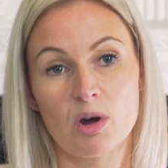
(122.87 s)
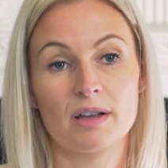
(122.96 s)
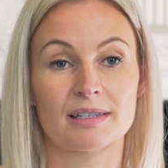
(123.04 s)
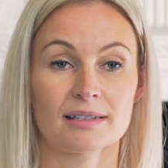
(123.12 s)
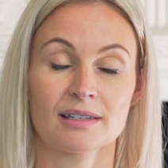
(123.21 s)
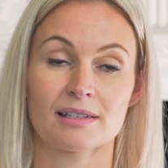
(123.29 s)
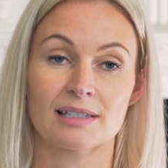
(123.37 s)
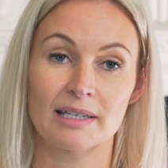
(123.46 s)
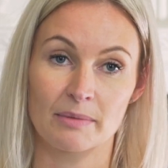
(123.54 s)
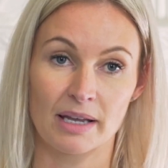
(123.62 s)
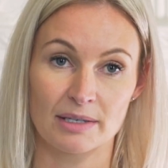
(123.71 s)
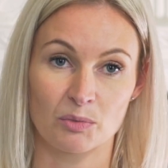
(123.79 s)
worse as the
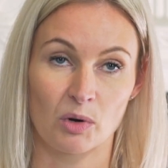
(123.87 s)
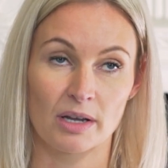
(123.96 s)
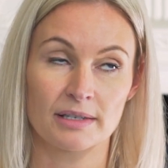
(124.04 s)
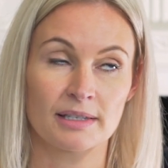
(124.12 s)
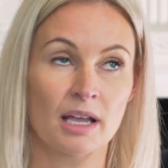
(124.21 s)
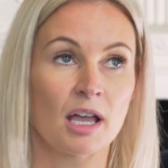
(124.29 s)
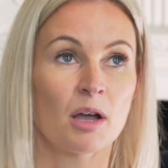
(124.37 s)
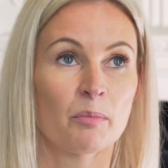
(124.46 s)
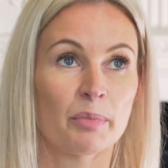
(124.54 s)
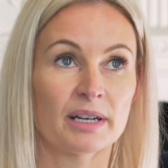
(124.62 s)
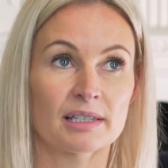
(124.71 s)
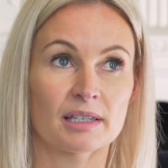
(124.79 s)
sleep gets worse.
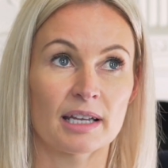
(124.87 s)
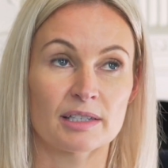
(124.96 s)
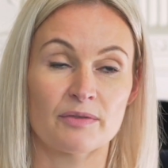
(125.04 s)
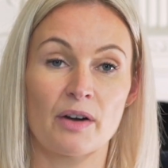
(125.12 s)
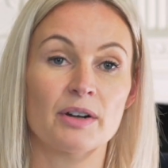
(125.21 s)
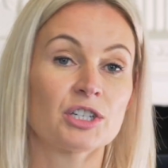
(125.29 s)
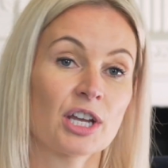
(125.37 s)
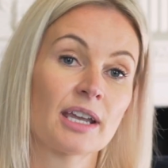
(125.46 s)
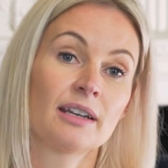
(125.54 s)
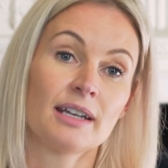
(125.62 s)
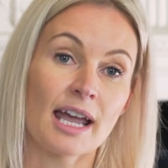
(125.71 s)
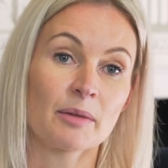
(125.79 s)
But it's very
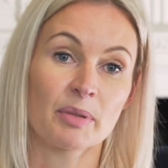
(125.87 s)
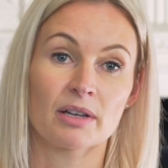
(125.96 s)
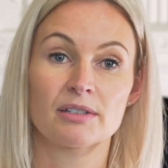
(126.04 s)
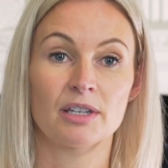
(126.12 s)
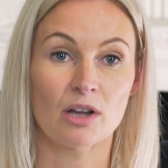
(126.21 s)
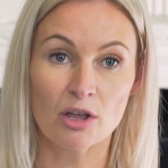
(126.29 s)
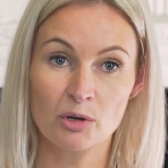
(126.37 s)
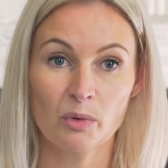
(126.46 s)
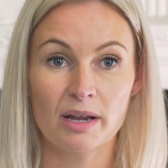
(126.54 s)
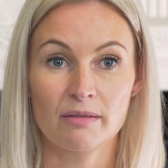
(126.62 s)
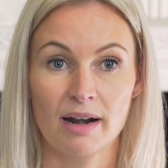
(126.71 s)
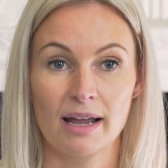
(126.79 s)
chicken and egg, because the other
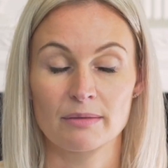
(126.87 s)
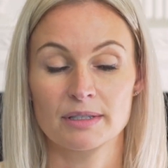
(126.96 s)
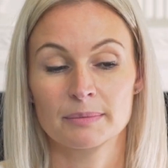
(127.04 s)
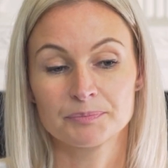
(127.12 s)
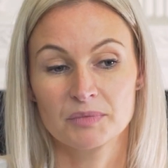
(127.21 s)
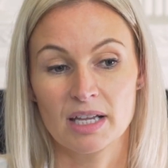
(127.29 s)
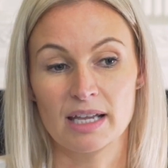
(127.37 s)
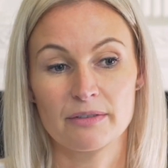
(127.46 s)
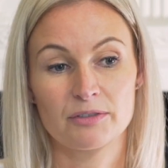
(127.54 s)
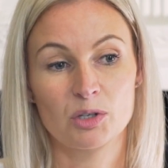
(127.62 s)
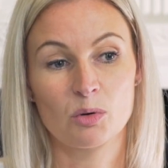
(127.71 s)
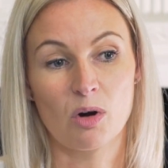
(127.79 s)
way around,
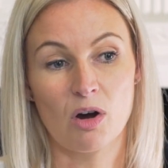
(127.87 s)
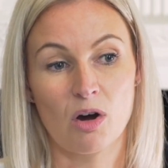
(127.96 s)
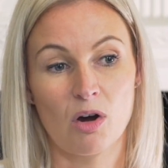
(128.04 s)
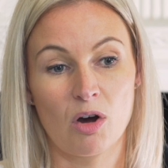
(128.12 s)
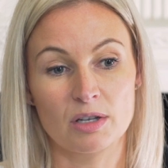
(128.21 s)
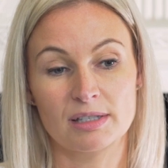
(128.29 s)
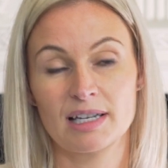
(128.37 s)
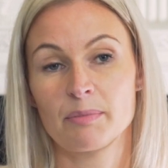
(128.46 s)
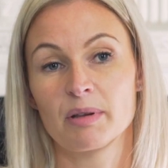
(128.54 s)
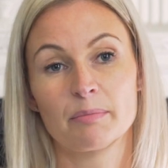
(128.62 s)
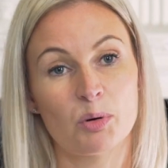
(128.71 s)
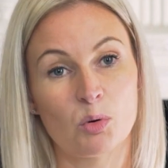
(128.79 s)
if you are
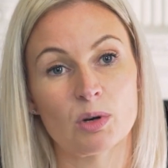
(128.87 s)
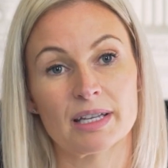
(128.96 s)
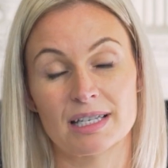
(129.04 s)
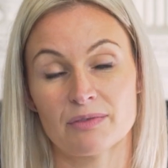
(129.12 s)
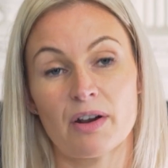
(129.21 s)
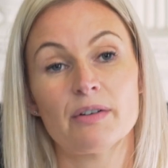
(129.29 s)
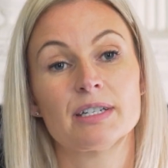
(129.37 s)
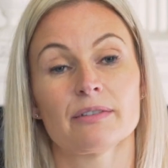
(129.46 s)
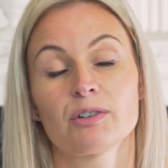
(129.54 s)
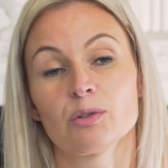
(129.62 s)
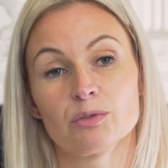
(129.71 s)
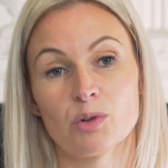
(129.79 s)
sleeping poorly, it's very
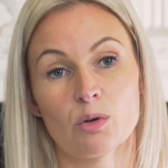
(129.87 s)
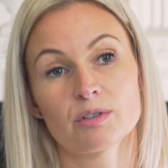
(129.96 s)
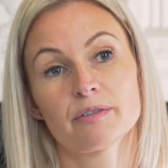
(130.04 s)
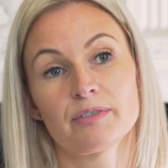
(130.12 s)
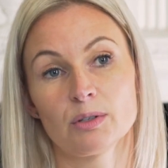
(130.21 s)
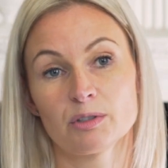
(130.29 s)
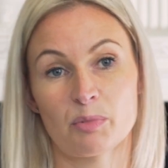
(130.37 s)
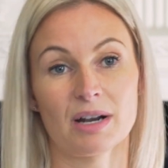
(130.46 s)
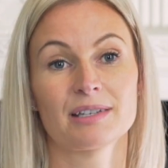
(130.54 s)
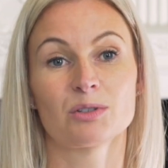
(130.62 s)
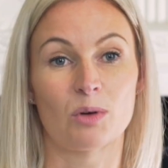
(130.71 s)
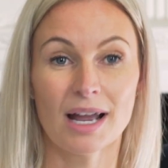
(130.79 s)
difficult not to feel
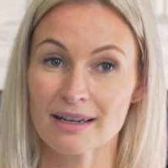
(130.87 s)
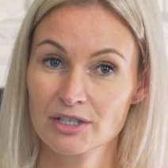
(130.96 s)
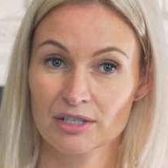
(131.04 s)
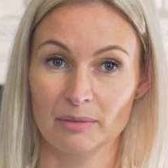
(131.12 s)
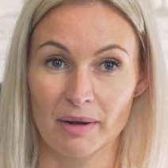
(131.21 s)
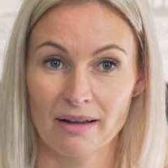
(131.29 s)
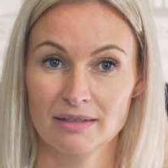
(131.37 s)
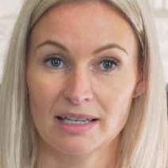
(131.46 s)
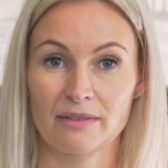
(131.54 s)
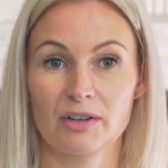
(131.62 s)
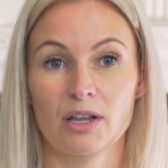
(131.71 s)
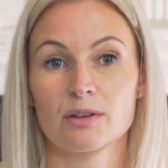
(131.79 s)
depressed or anxious
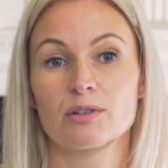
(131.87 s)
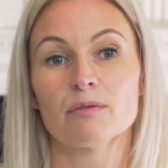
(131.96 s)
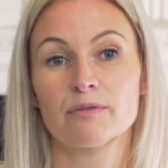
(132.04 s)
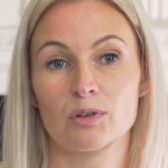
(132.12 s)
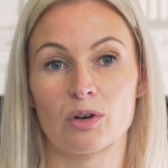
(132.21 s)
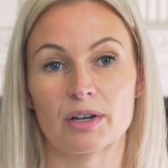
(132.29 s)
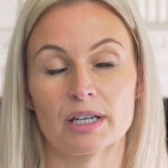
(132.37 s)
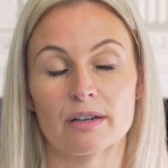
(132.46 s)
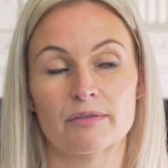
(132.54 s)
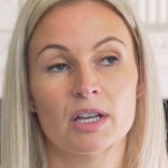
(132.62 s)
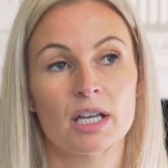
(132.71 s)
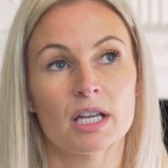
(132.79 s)
about it if it goes on for long
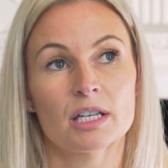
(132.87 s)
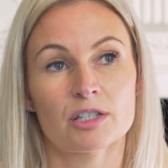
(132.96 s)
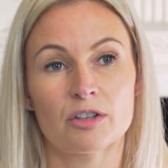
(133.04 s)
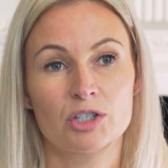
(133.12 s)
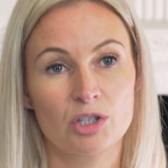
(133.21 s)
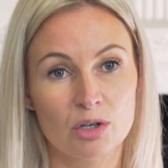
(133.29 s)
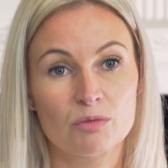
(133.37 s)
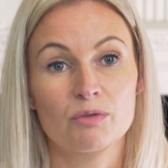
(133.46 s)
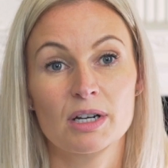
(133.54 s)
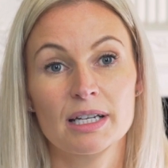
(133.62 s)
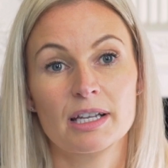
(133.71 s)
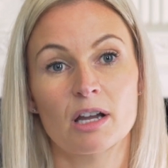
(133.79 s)
enough. So the
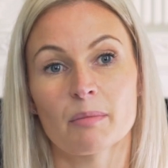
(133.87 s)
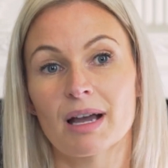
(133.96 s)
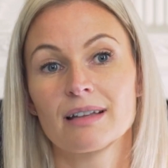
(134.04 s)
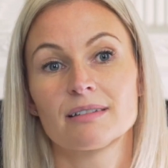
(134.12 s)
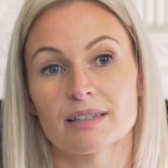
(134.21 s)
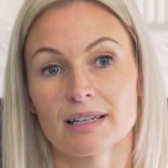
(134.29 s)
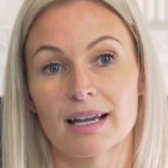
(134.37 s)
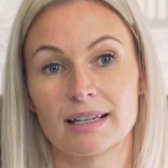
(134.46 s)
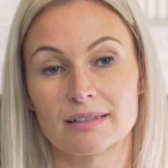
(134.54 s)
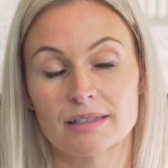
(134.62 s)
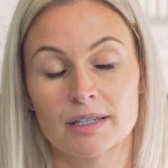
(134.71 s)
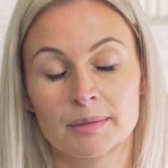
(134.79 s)
two really come hand in
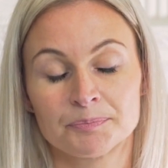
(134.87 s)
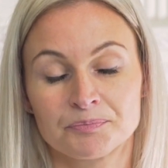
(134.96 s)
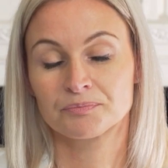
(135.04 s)
hand.